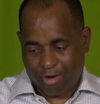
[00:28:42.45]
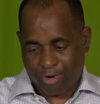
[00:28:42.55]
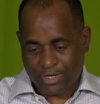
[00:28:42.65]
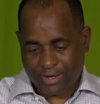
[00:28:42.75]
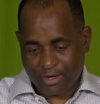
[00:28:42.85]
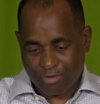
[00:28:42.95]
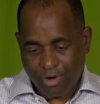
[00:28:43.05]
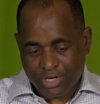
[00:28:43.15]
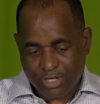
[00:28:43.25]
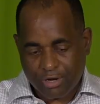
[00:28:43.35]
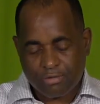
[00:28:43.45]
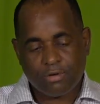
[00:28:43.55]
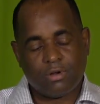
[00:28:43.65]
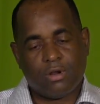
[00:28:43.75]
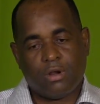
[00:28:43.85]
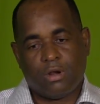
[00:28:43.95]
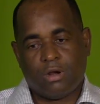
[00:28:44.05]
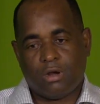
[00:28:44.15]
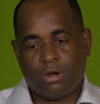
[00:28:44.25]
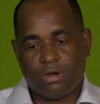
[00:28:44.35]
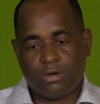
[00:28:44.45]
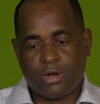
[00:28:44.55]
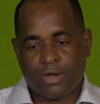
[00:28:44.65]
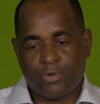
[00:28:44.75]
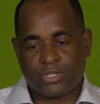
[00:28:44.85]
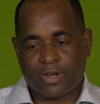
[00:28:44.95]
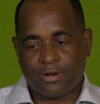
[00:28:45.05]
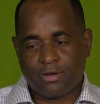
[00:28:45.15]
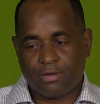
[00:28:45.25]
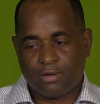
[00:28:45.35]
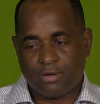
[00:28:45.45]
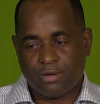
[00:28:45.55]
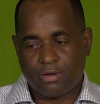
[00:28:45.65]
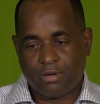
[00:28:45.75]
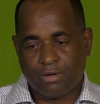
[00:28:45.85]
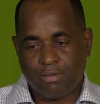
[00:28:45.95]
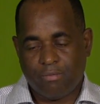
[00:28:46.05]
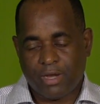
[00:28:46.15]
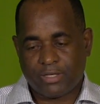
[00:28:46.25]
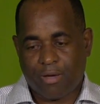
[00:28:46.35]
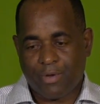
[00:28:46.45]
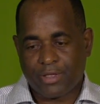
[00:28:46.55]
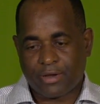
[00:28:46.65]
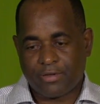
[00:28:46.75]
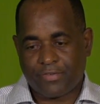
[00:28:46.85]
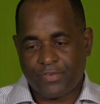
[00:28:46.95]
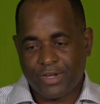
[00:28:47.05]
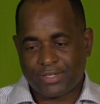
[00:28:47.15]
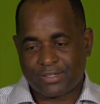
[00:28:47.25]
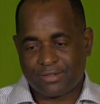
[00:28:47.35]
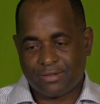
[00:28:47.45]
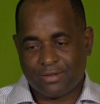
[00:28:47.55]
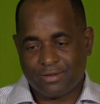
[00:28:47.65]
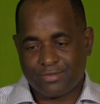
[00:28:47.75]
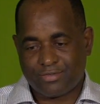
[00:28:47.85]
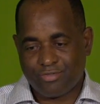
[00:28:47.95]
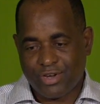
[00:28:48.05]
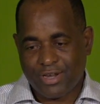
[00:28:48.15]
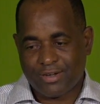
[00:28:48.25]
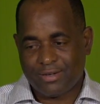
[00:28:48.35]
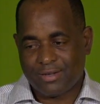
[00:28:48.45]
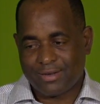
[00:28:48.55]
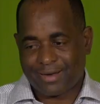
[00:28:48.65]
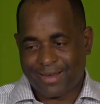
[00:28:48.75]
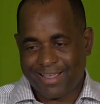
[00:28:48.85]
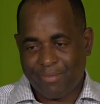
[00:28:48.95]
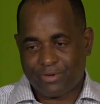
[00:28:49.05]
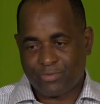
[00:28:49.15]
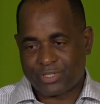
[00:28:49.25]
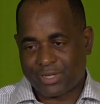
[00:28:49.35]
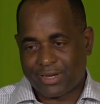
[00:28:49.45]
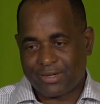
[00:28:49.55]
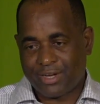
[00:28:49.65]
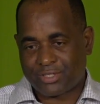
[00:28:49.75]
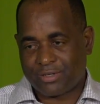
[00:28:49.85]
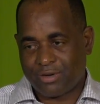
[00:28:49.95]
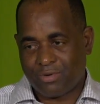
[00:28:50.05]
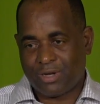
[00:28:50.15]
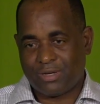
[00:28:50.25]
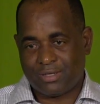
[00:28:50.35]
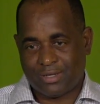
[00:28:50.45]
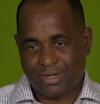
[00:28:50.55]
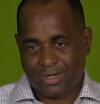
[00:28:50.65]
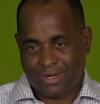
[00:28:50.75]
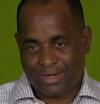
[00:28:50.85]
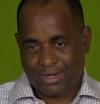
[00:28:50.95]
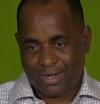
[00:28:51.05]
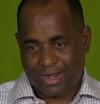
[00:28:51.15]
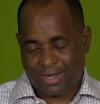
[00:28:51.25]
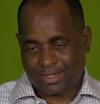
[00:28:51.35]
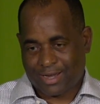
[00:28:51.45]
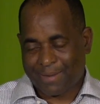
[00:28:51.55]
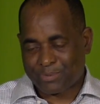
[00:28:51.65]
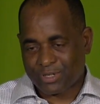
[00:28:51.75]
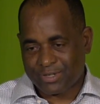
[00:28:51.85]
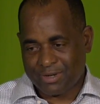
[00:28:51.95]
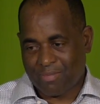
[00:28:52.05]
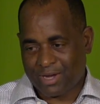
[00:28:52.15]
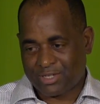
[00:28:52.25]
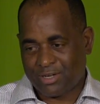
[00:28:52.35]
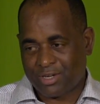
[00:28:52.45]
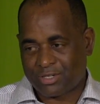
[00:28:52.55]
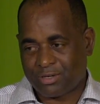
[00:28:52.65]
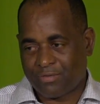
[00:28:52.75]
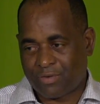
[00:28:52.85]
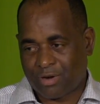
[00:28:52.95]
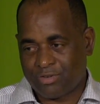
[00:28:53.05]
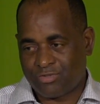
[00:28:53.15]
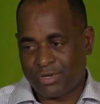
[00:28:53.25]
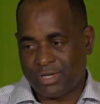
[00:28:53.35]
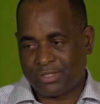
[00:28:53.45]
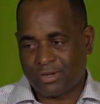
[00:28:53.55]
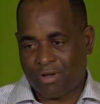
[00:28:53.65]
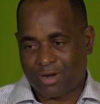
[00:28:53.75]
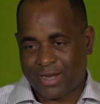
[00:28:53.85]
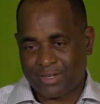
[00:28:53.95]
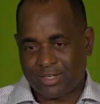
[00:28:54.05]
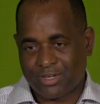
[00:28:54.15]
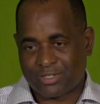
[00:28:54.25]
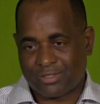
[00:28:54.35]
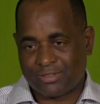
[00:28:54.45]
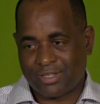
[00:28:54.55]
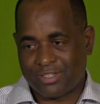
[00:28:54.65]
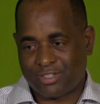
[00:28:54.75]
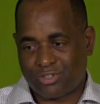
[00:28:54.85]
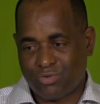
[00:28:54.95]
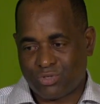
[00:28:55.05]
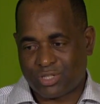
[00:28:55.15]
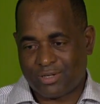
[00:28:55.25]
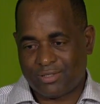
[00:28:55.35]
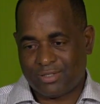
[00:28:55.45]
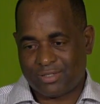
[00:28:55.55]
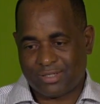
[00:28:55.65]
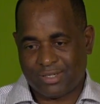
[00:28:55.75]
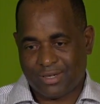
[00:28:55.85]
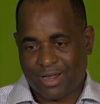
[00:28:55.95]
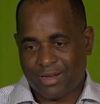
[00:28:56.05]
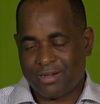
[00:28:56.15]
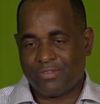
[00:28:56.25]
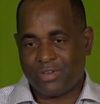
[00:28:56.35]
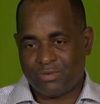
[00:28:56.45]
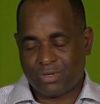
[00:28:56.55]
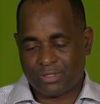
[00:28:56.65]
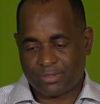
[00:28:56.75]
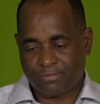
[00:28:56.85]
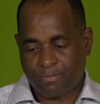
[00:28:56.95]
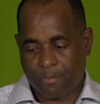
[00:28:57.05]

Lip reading: declaration that we shall make Dominica the first green, climate resilient nation in the world has captured the imagination of countries, organizations, institutions, and individuals.